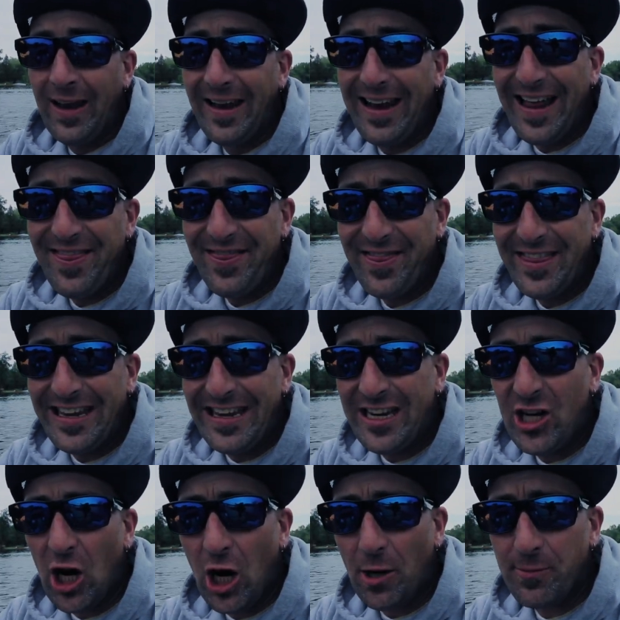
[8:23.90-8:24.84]
Let the
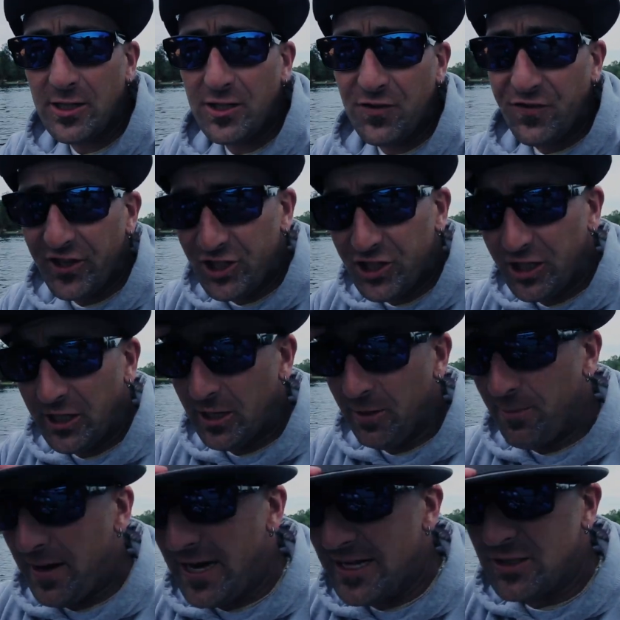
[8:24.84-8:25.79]
garbage fishing
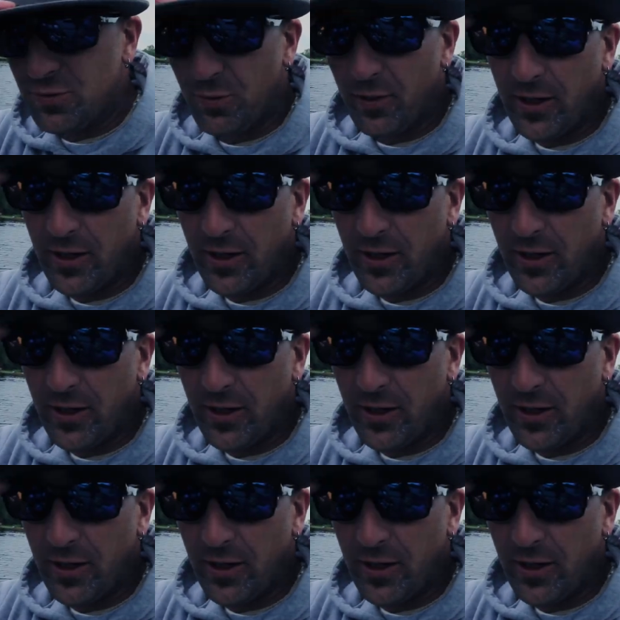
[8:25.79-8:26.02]
commence.